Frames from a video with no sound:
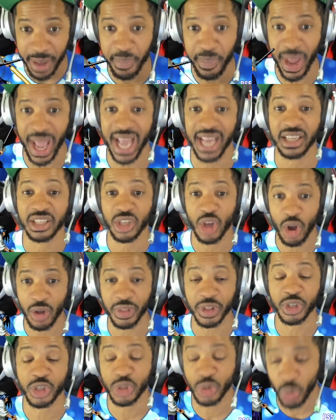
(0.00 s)
Pass on
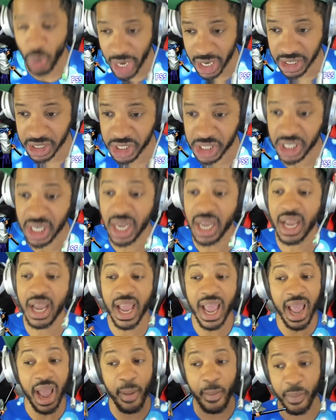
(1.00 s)
the Switch,
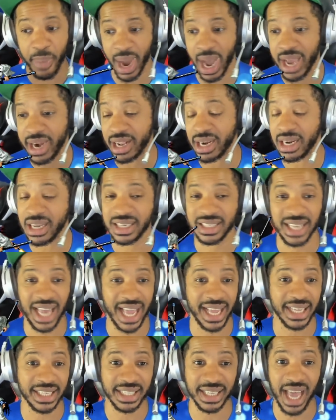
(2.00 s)
but it looks
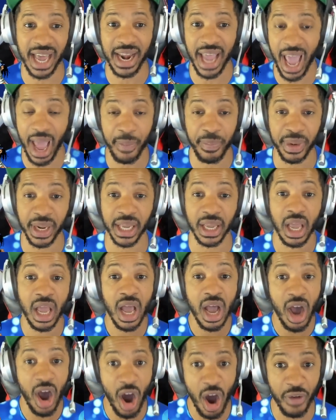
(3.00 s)
like it's not happening.
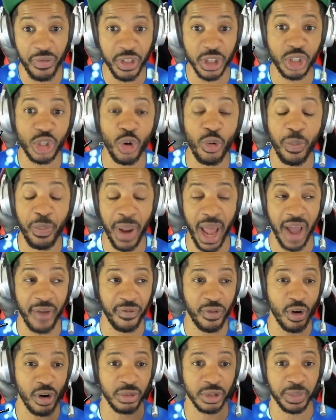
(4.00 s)
Of the two
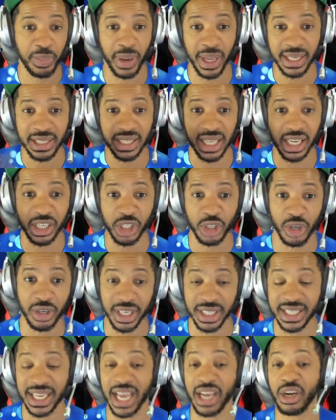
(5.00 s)
platforms, PlayStation and
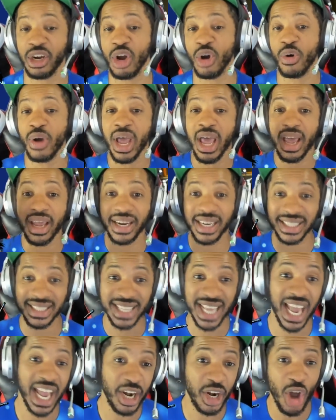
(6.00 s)
Nintendo,
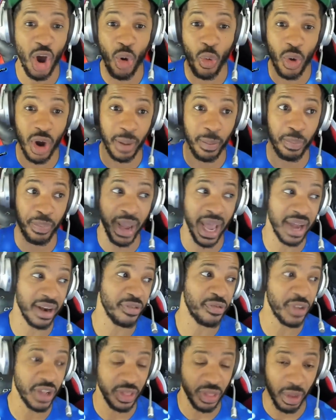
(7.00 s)
Nintendo would
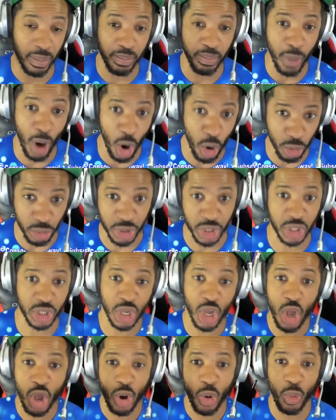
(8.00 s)
benefit the most
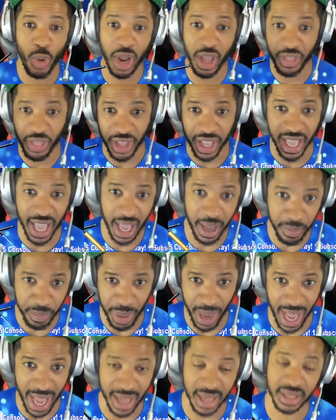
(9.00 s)
with Game
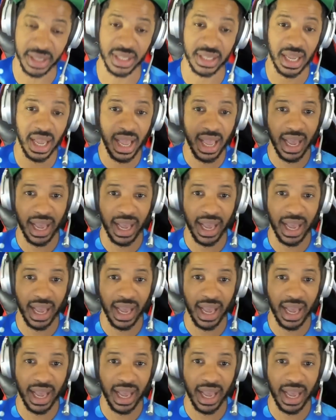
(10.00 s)
Pass.